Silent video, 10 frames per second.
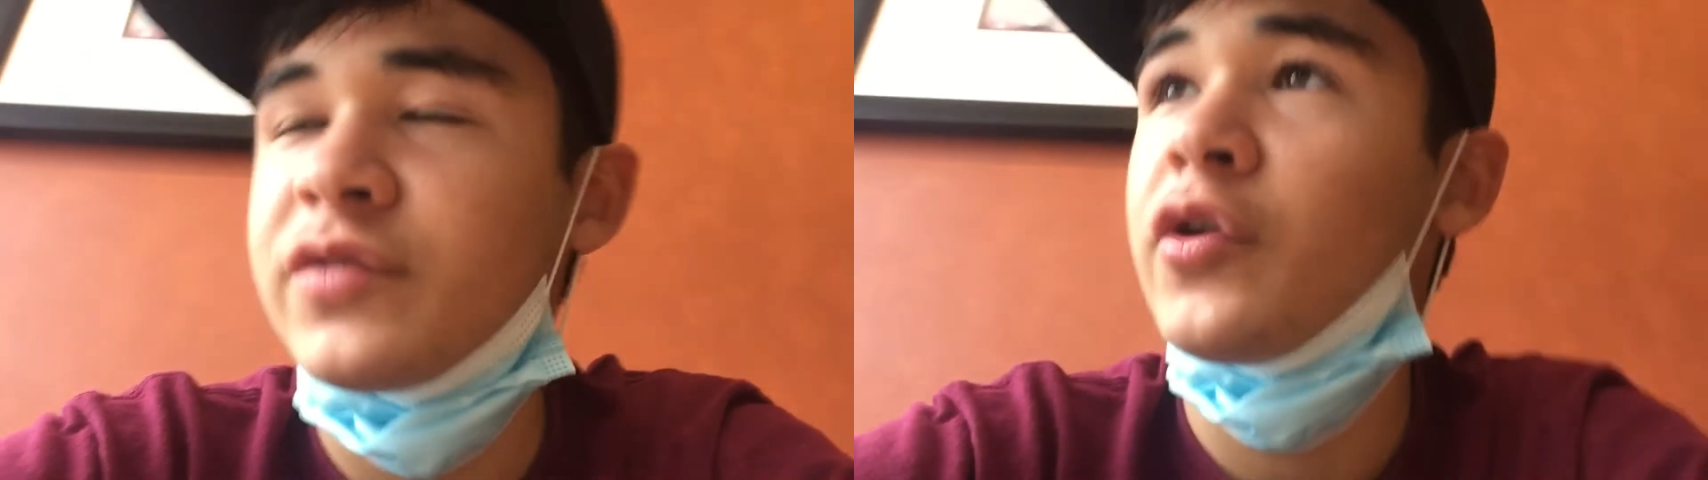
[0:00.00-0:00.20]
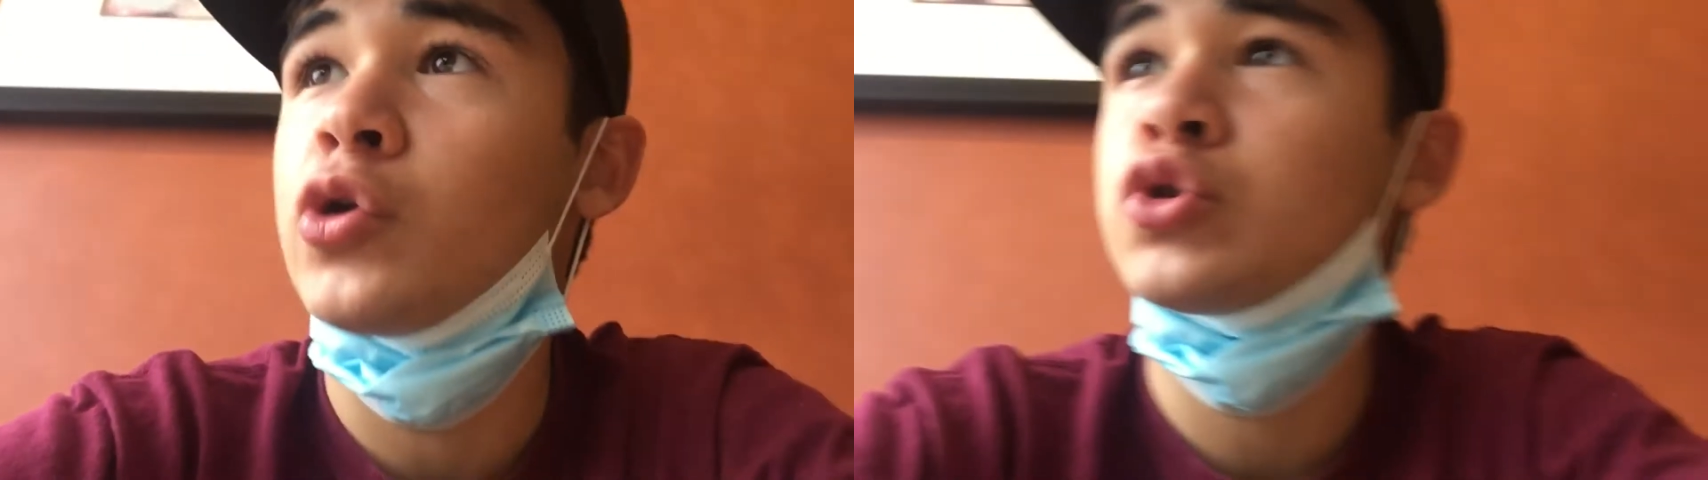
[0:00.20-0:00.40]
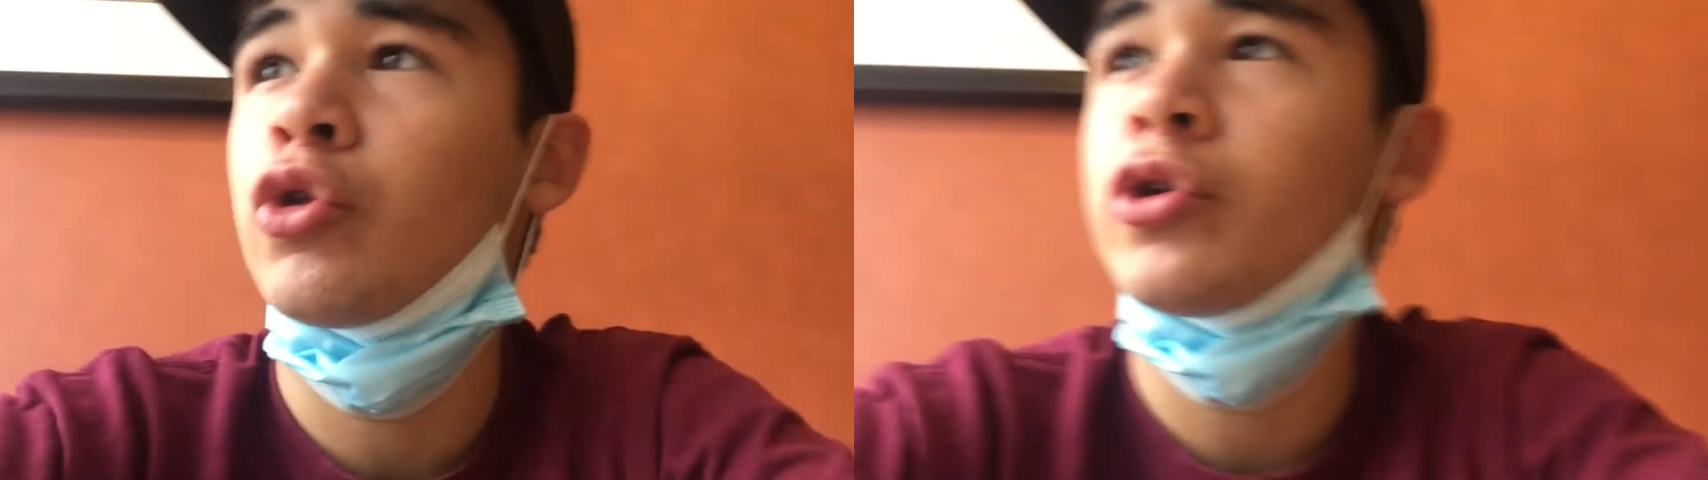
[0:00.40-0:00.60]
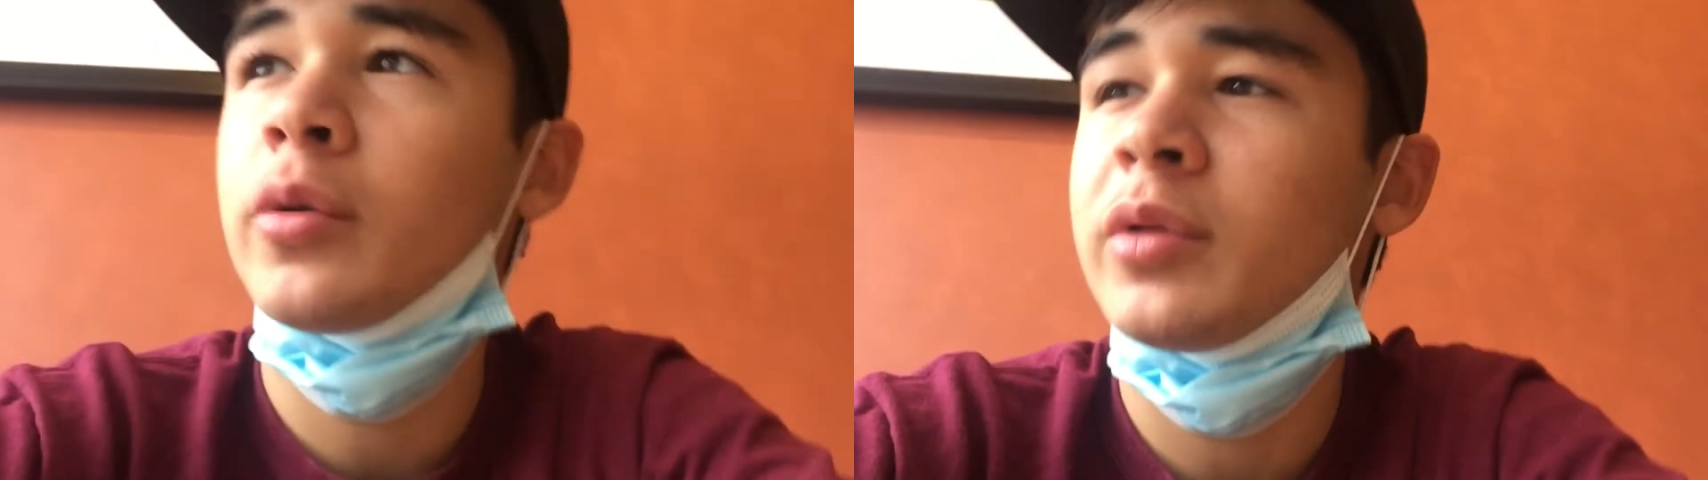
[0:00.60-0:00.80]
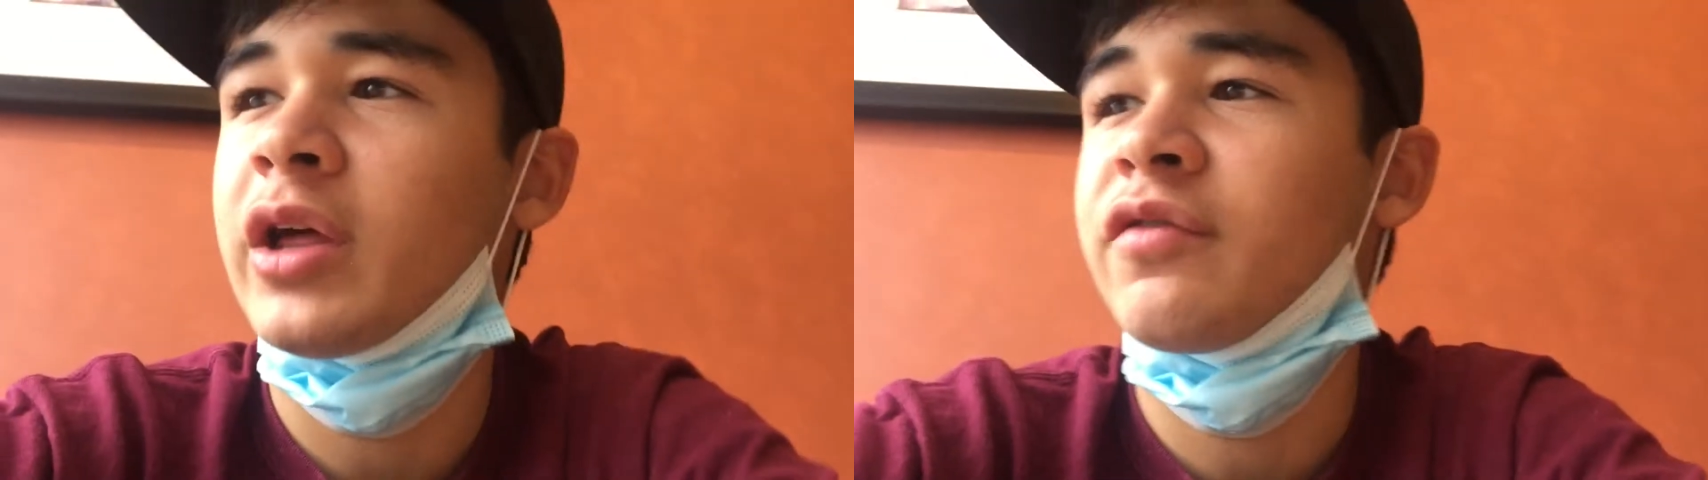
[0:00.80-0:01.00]
This video is only
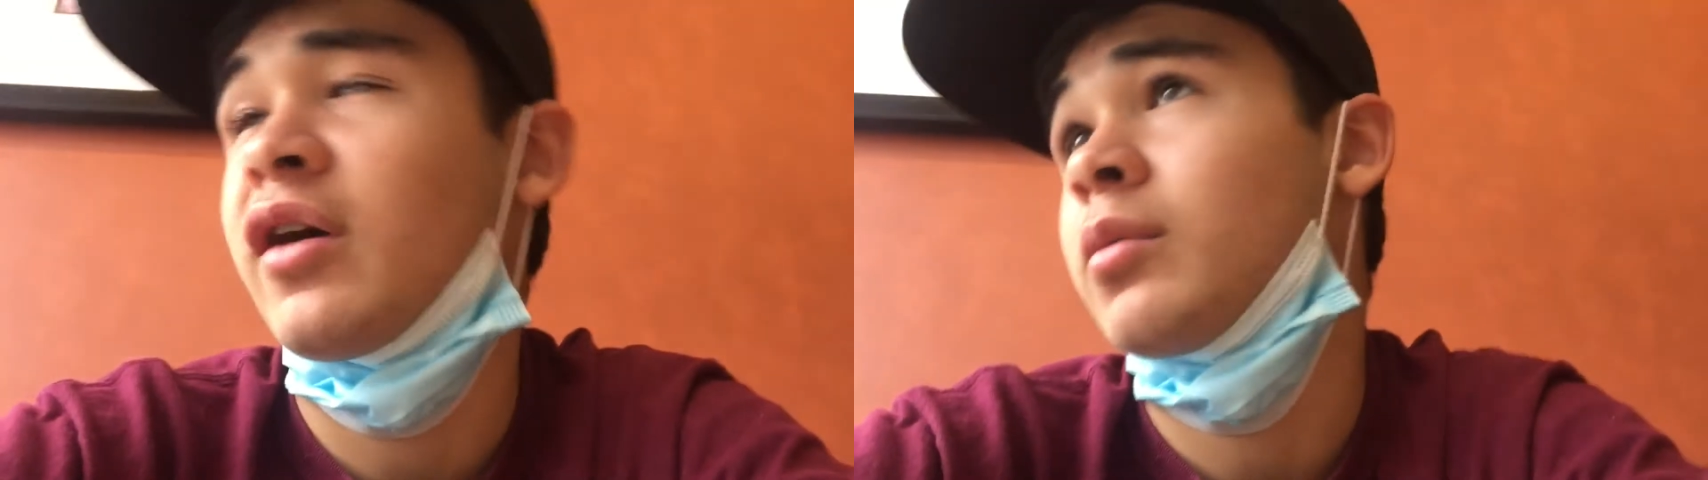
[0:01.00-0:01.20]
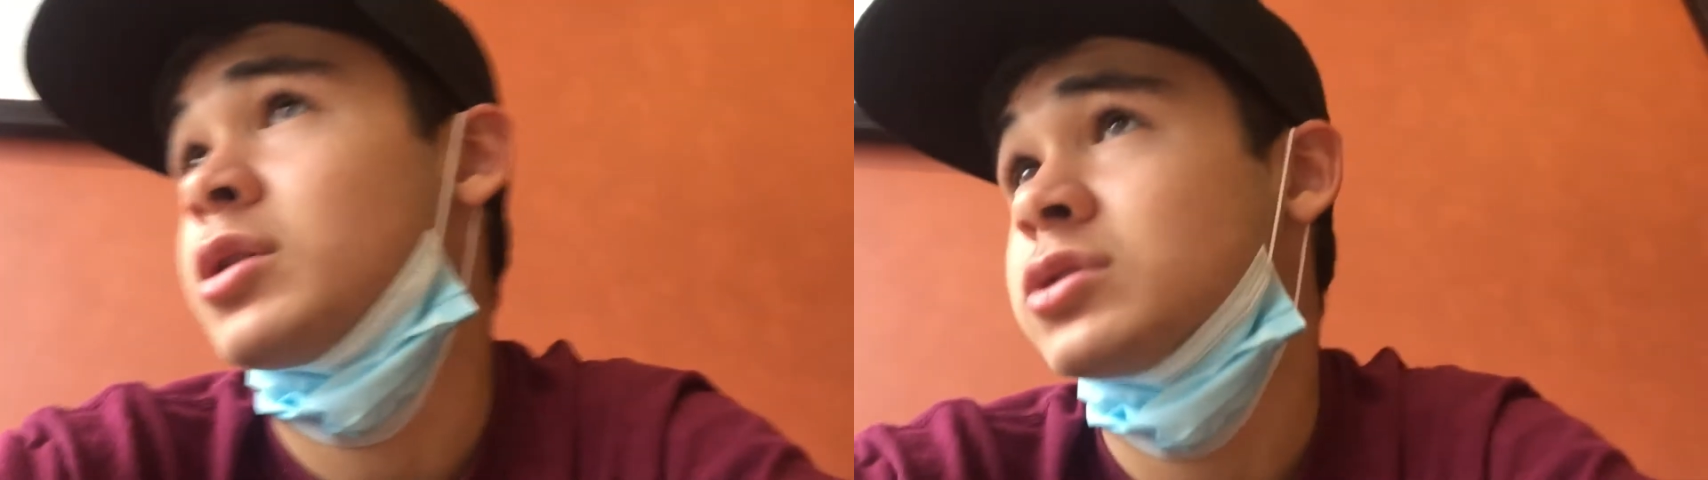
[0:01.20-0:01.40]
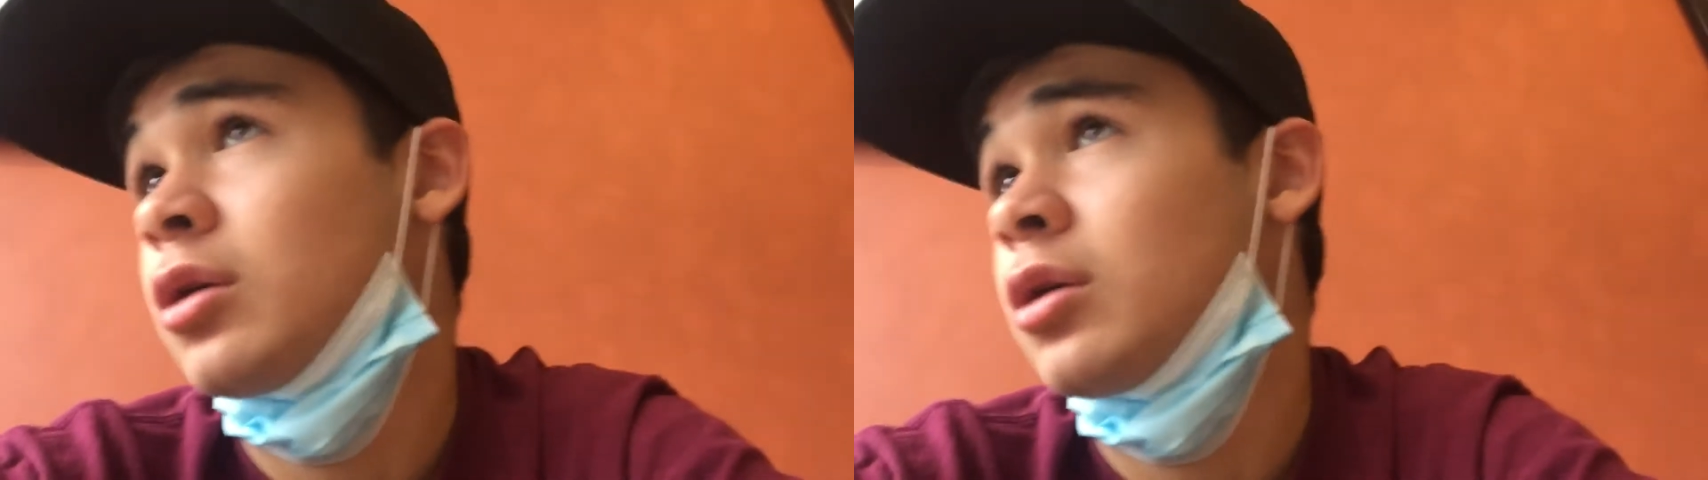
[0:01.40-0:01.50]
gonna be like five minutes